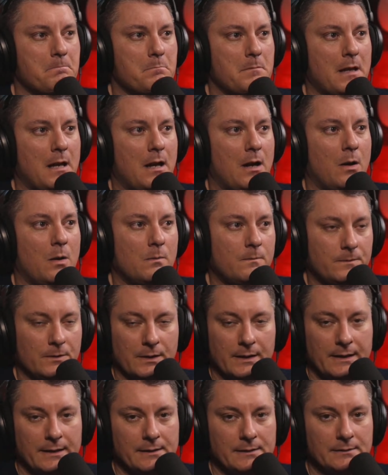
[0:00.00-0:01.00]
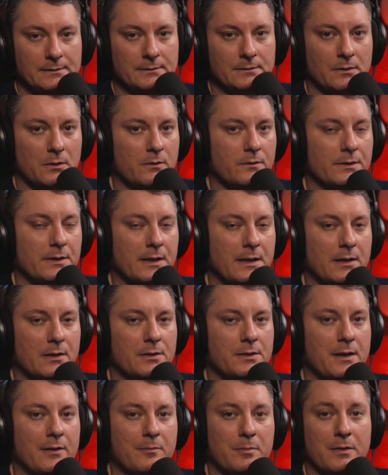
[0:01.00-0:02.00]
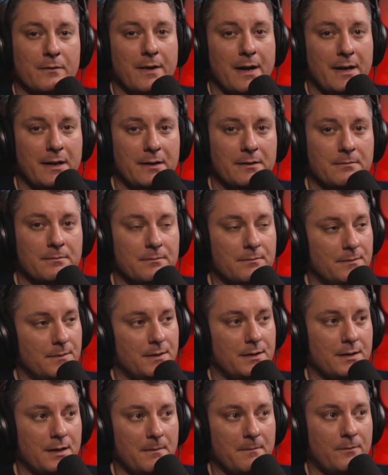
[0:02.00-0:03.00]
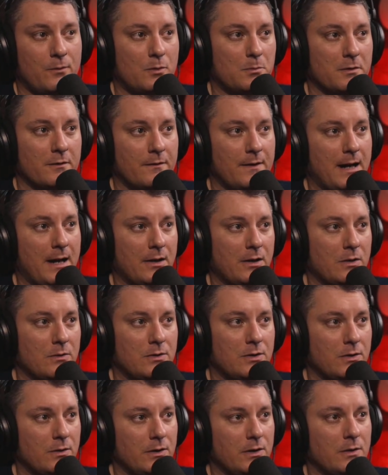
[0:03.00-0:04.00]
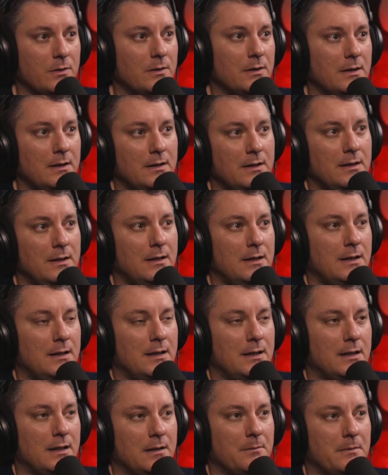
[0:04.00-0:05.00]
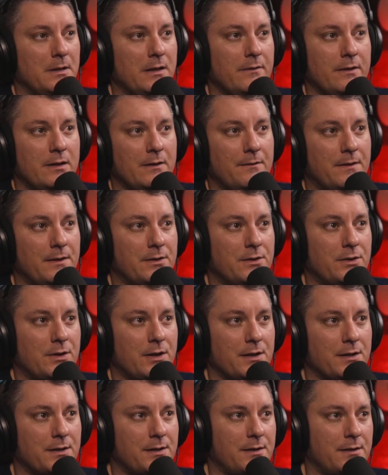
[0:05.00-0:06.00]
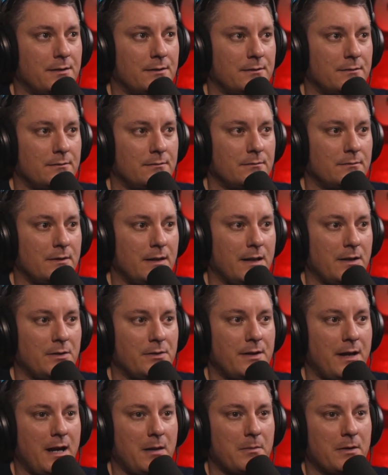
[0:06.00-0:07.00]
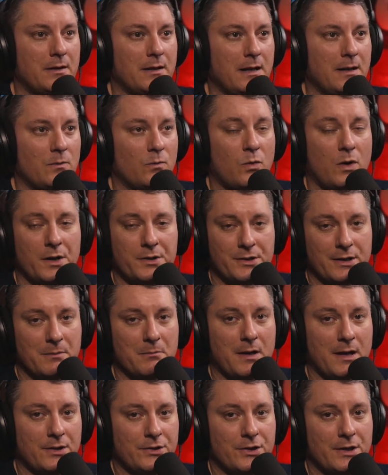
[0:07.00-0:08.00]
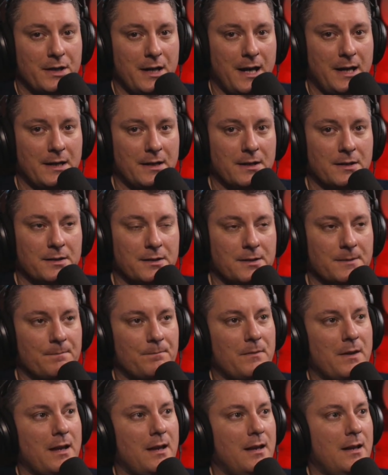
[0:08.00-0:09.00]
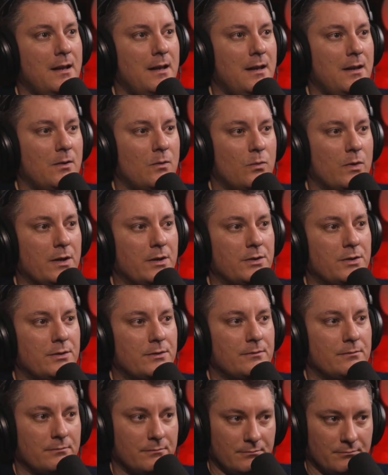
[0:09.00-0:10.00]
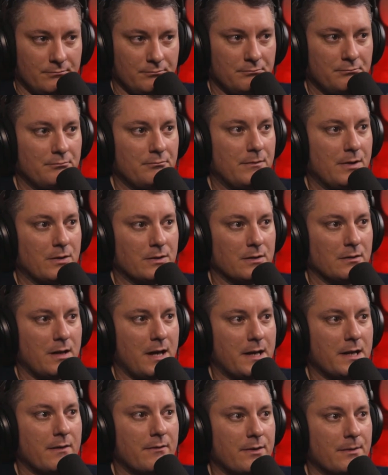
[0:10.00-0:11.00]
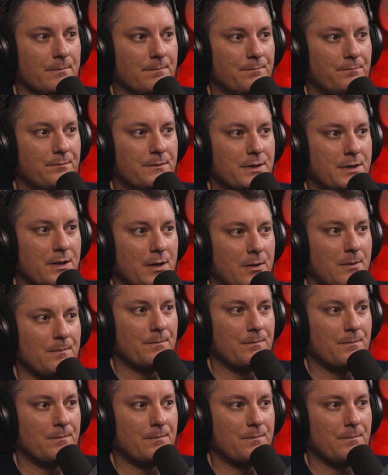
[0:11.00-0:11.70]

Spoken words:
hopefully, over the years, I've provided some form of value to you, even if it's just entertainment in watching my shenanigans, which there's a lot of them. So,